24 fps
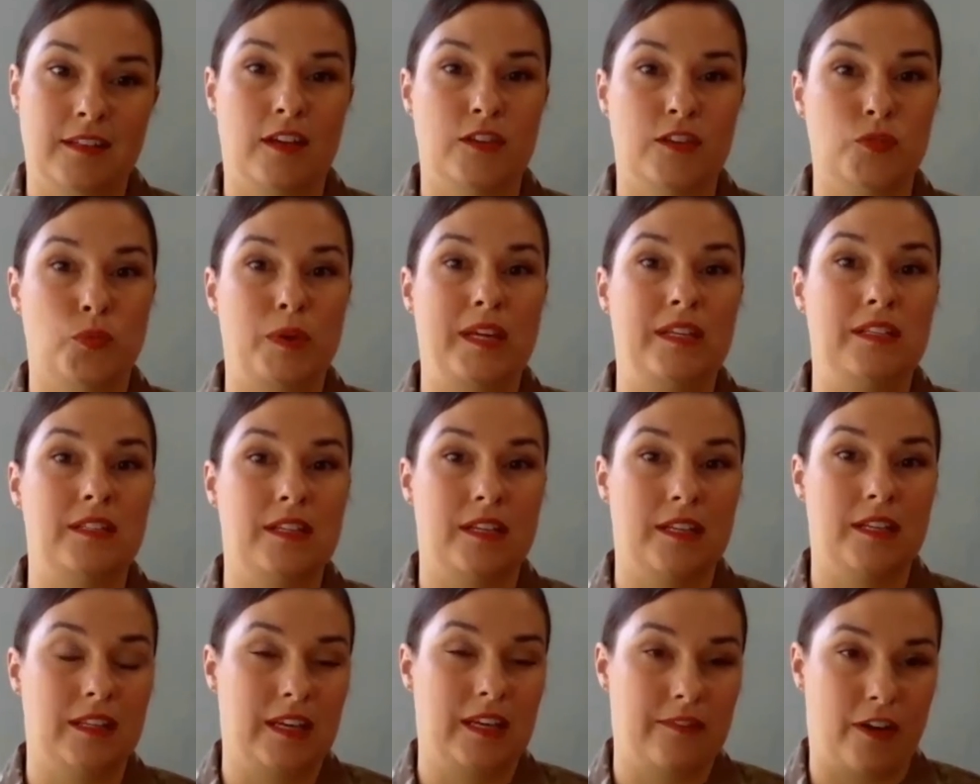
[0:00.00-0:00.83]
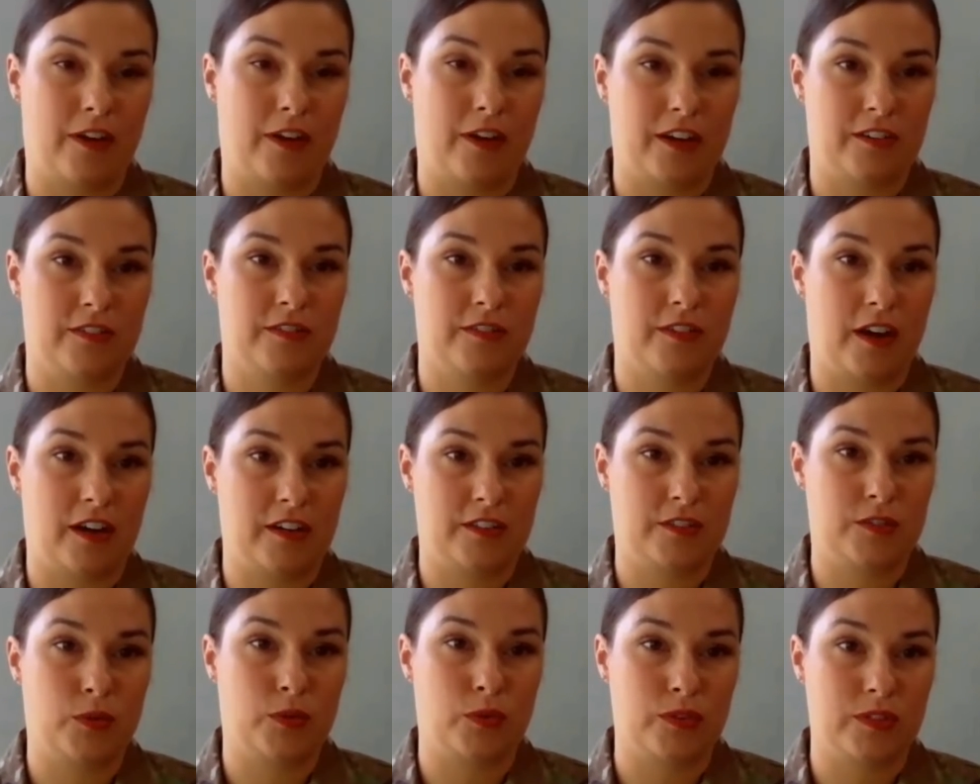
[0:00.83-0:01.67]
because we did leave our
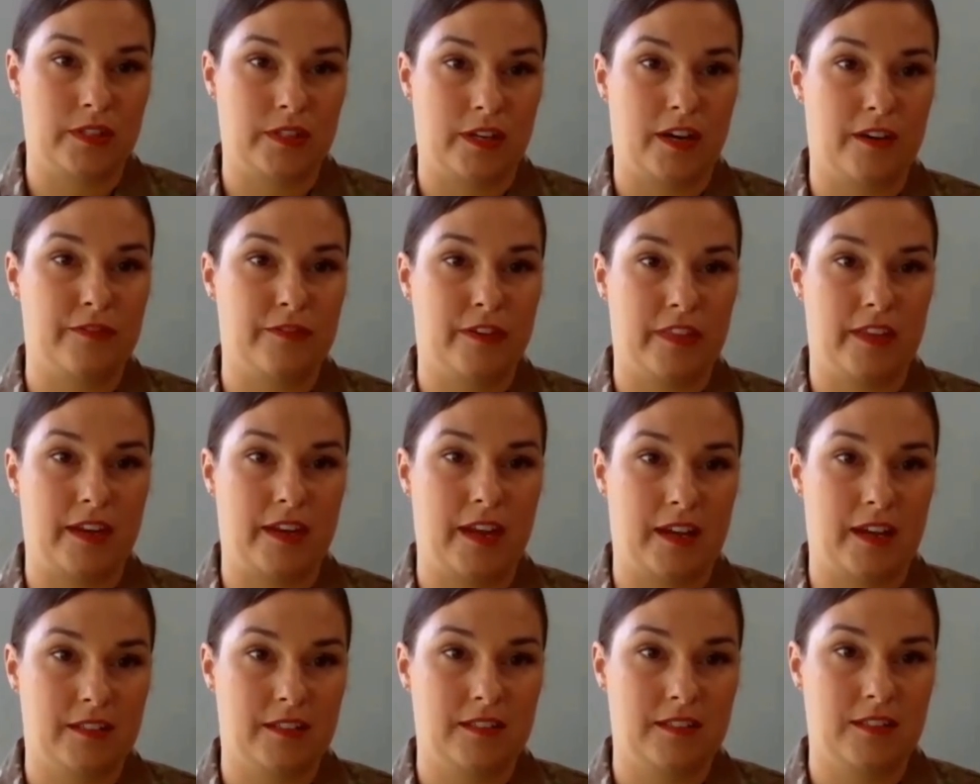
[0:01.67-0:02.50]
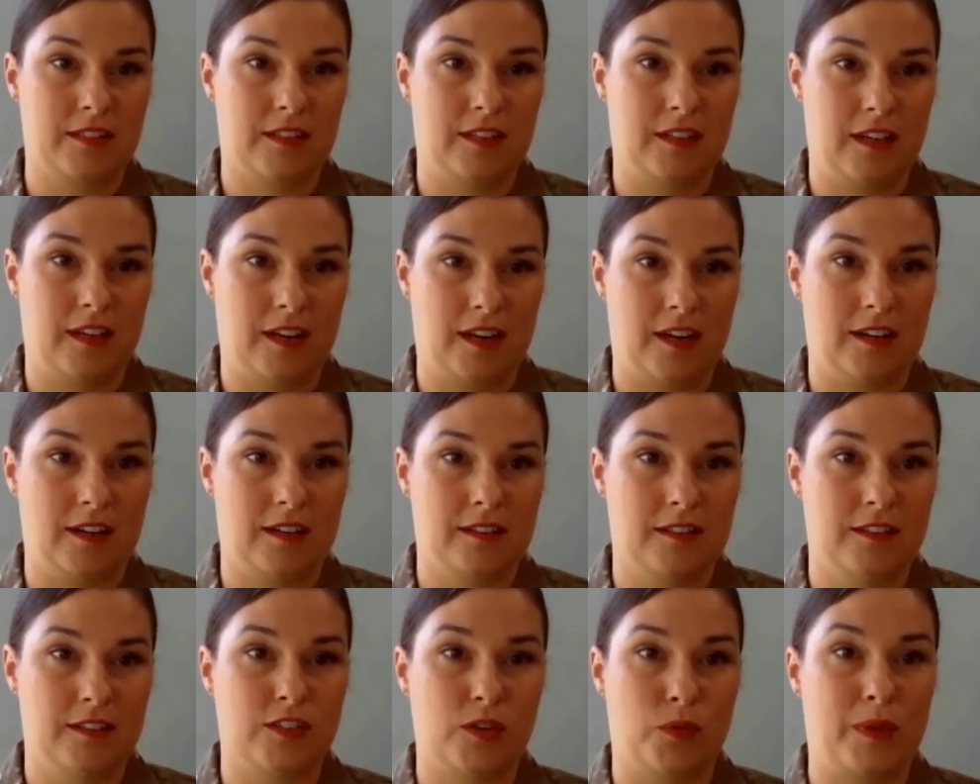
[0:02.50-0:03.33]
tools there for the next
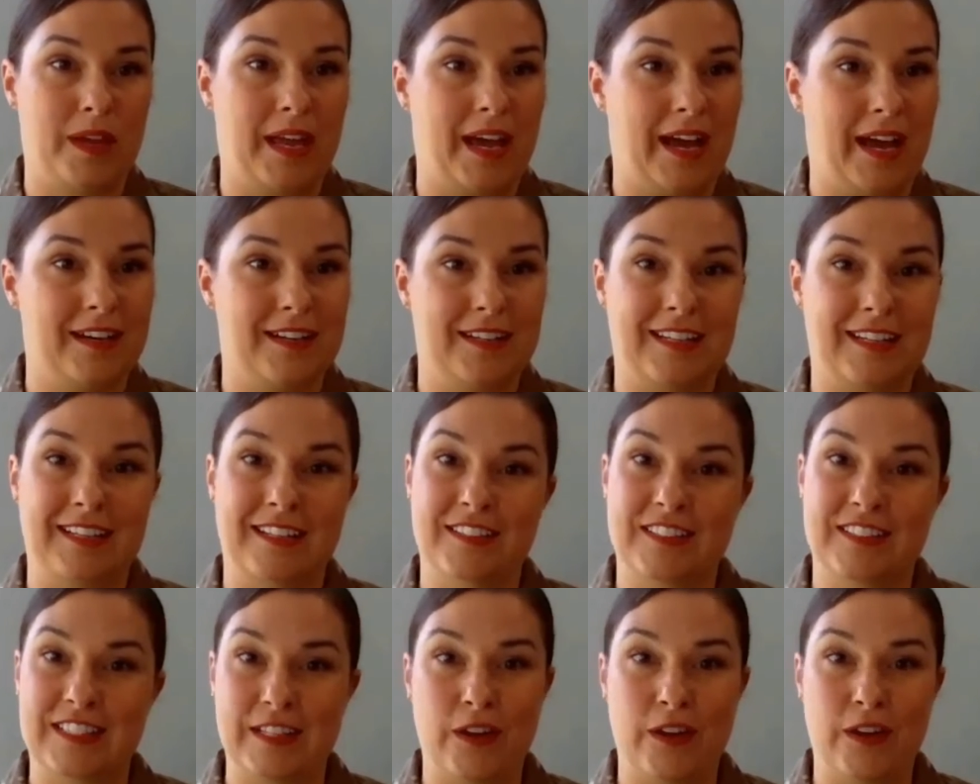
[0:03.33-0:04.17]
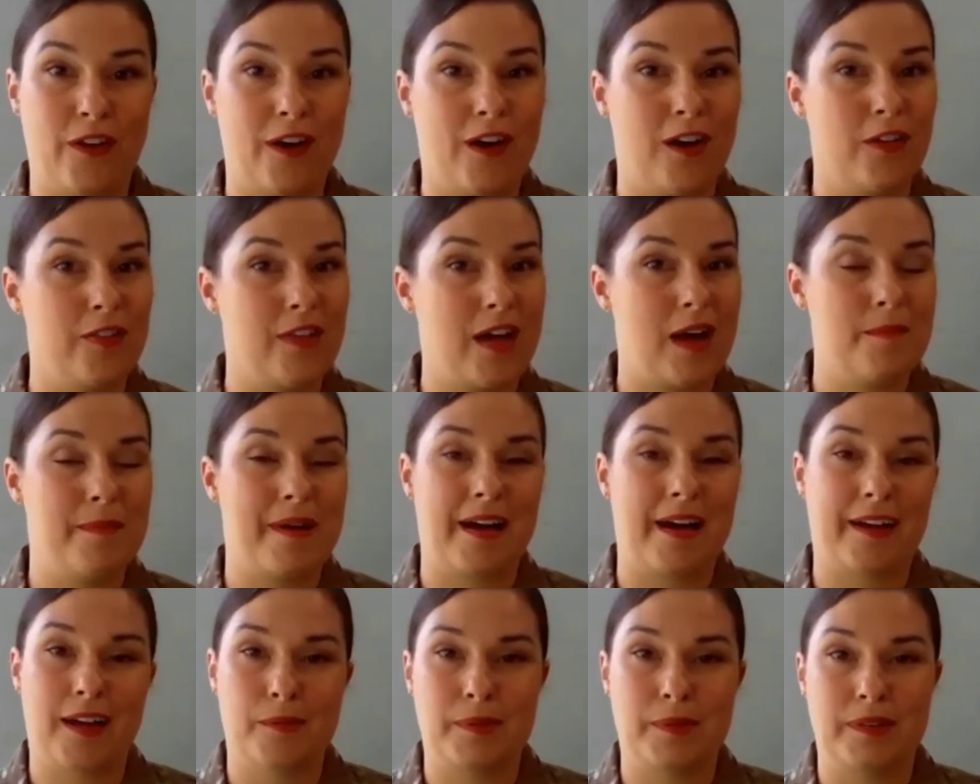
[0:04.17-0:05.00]
year, so we had to seal all that
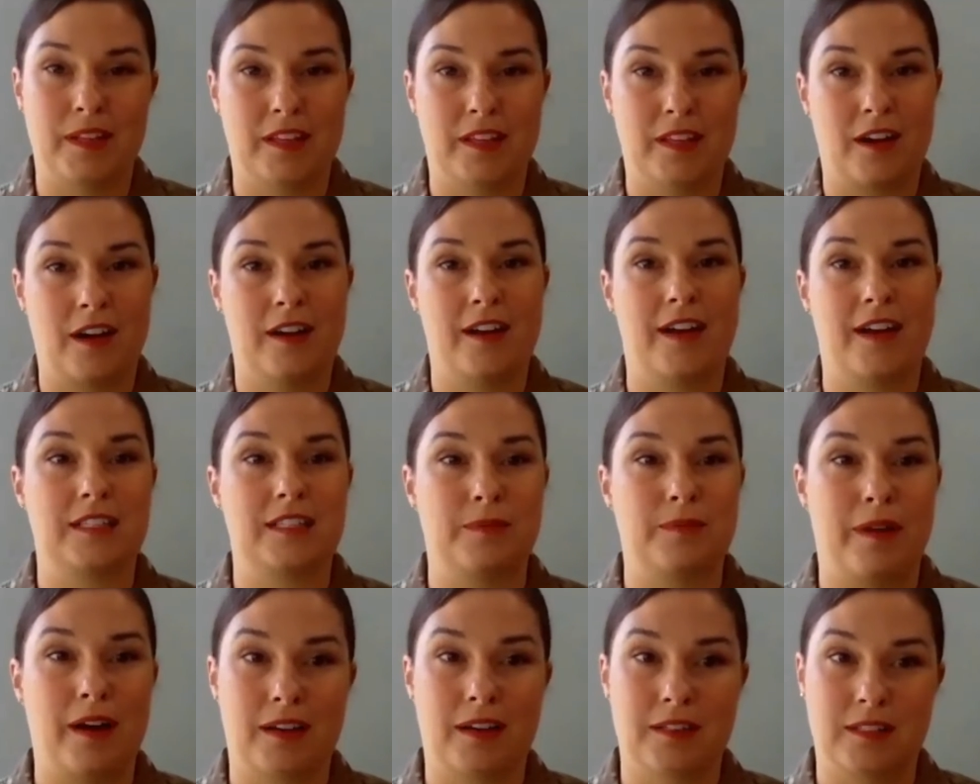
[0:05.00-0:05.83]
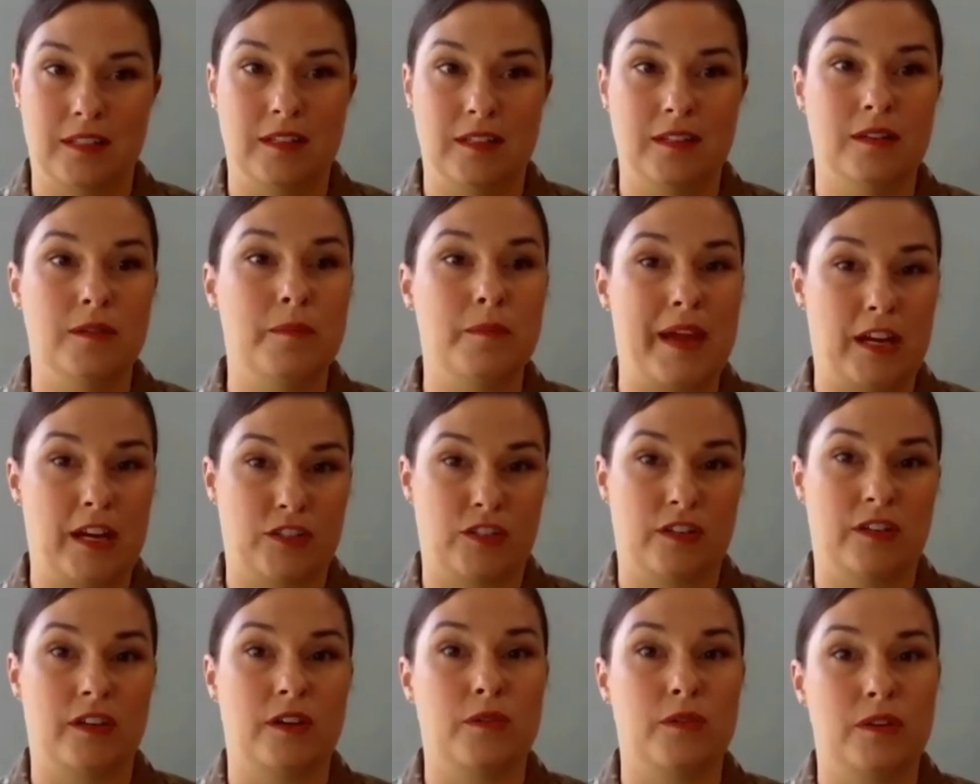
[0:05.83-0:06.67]
back up into the Connex box and make
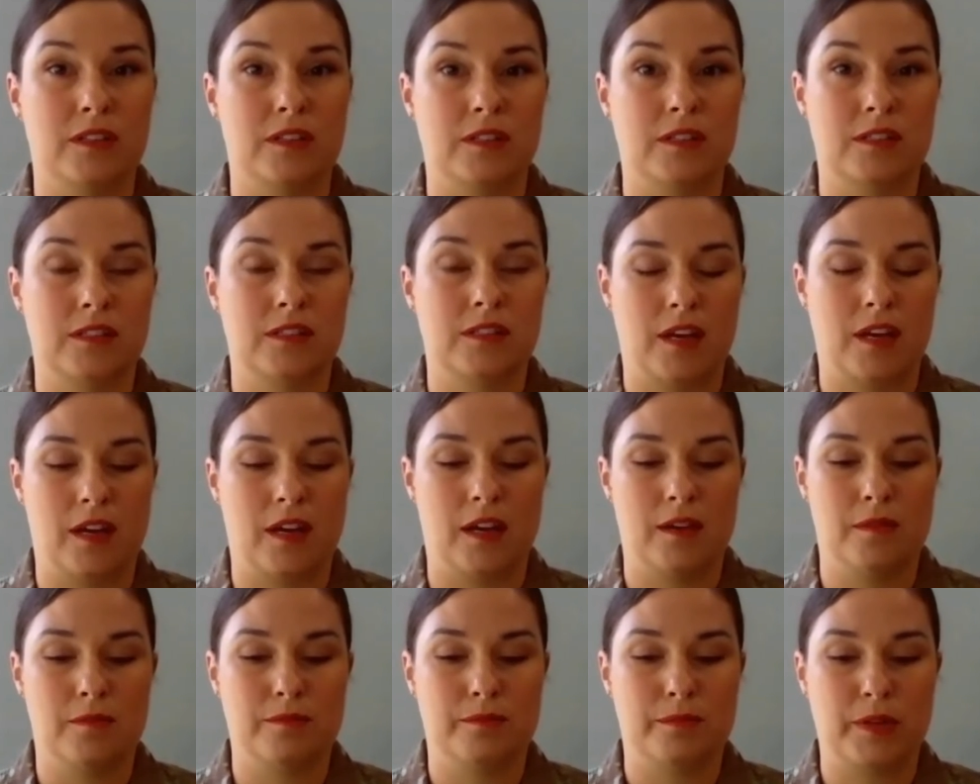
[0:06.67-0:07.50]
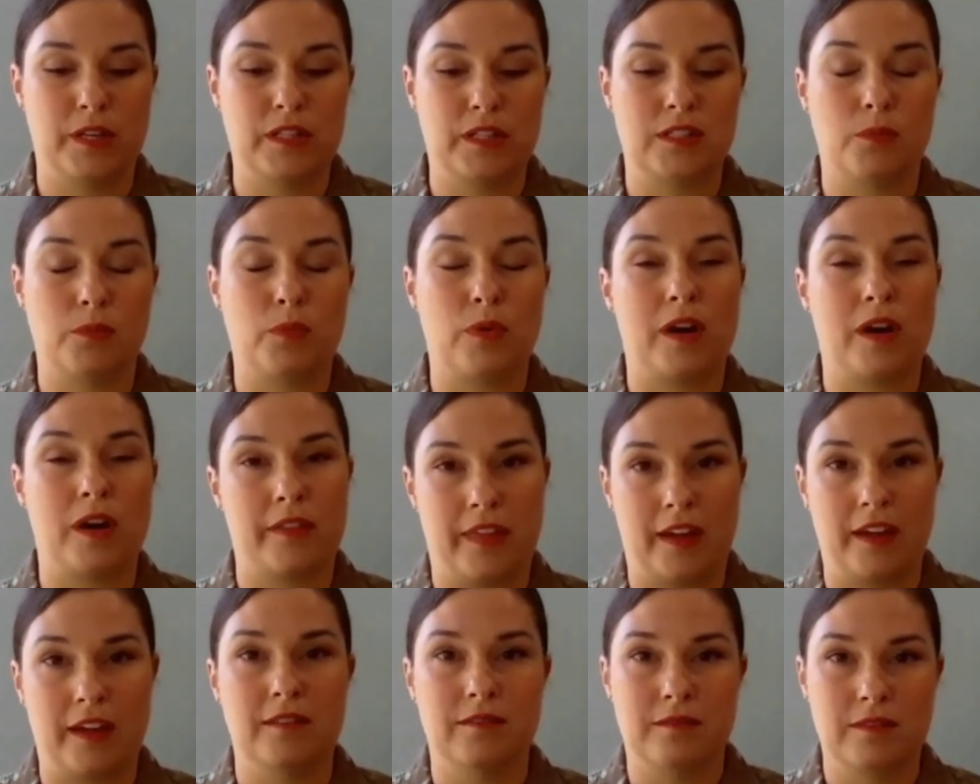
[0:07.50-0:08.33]
sure it was put somewhere
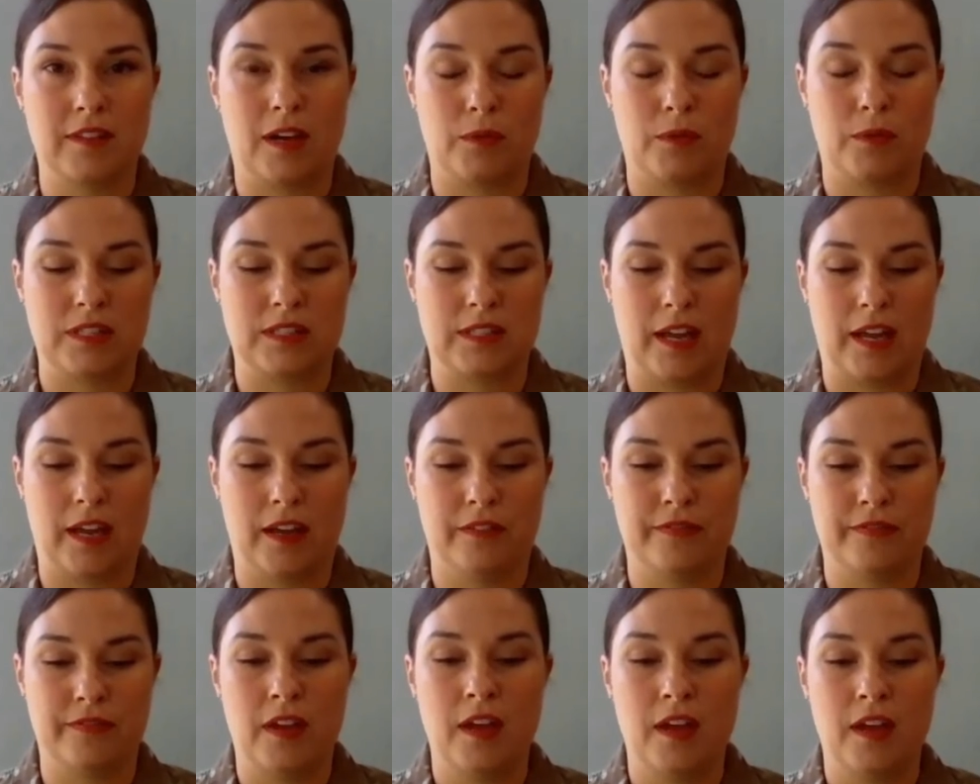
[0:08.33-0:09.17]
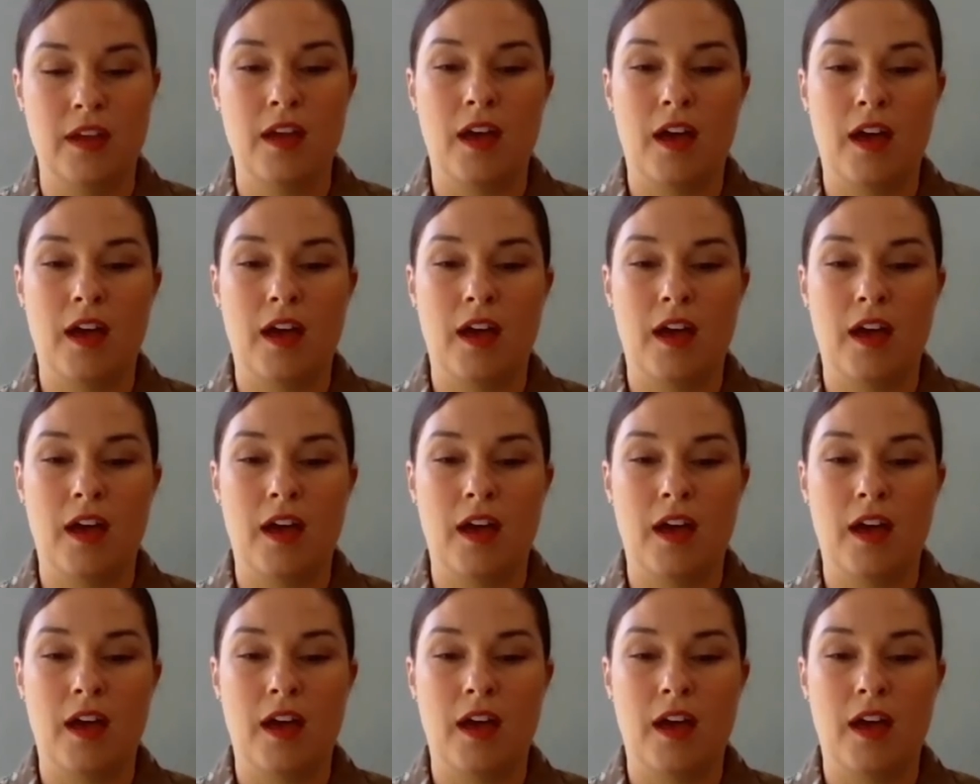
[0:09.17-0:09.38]
that was safe.